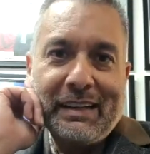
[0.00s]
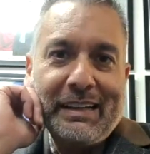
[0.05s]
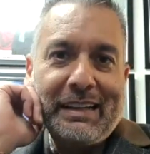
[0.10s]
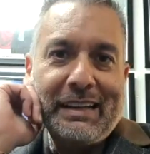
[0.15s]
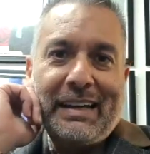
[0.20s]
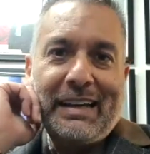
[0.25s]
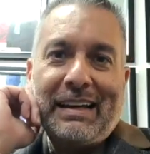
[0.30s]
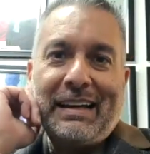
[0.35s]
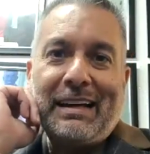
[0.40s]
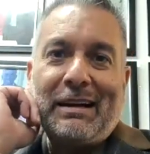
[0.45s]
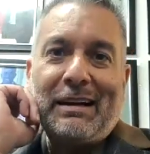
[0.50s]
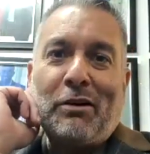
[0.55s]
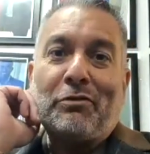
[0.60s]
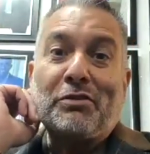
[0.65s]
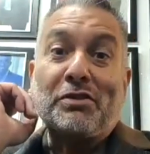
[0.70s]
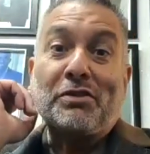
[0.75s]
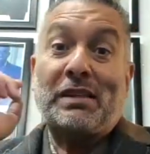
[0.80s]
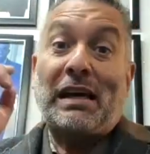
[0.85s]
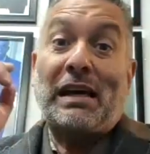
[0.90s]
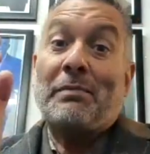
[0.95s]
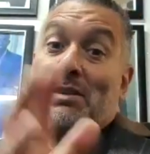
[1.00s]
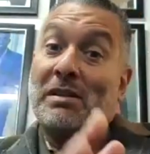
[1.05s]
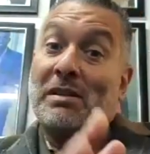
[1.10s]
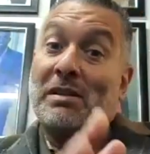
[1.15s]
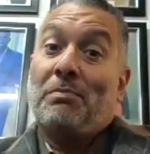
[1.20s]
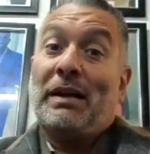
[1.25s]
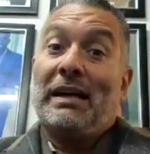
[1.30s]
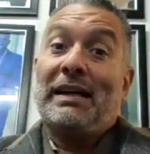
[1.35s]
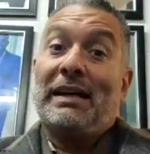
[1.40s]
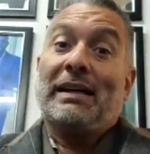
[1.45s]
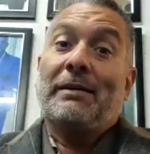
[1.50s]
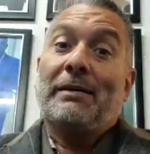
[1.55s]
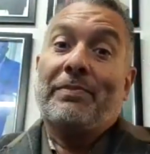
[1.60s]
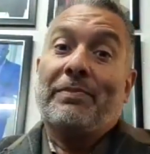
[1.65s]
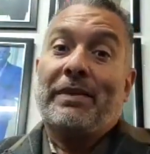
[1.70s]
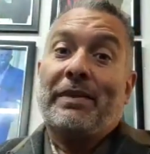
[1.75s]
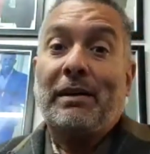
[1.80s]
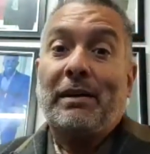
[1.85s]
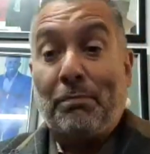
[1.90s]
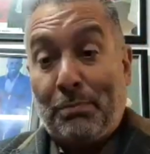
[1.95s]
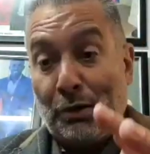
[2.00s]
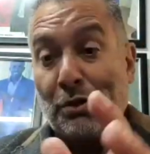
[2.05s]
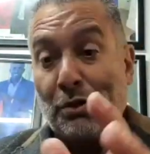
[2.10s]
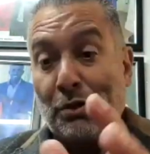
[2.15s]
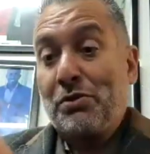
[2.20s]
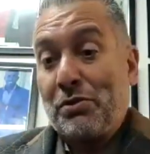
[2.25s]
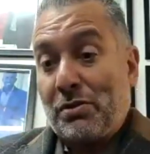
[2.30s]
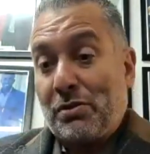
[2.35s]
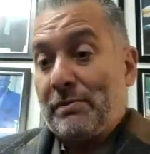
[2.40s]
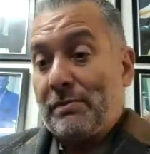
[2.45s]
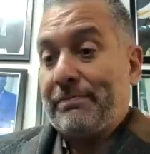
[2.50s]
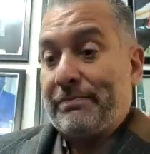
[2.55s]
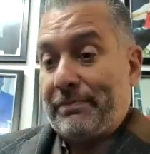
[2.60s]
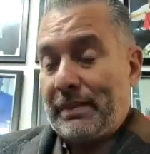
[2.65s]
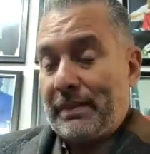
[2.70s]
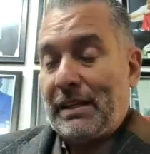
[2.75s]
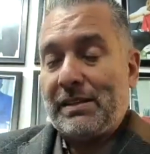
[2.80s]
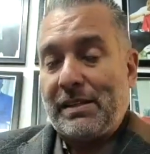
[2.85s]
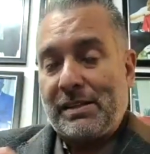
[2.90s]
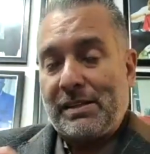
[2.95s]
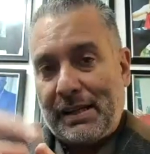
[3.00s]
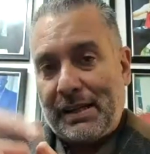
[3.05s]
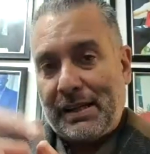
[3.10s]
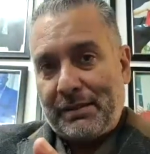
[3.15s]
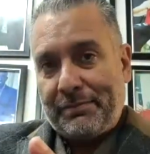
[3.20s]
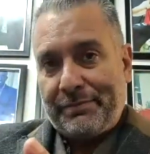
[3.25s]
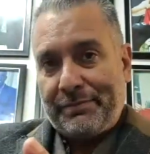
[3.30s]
of his time as a player. Plus, as I say,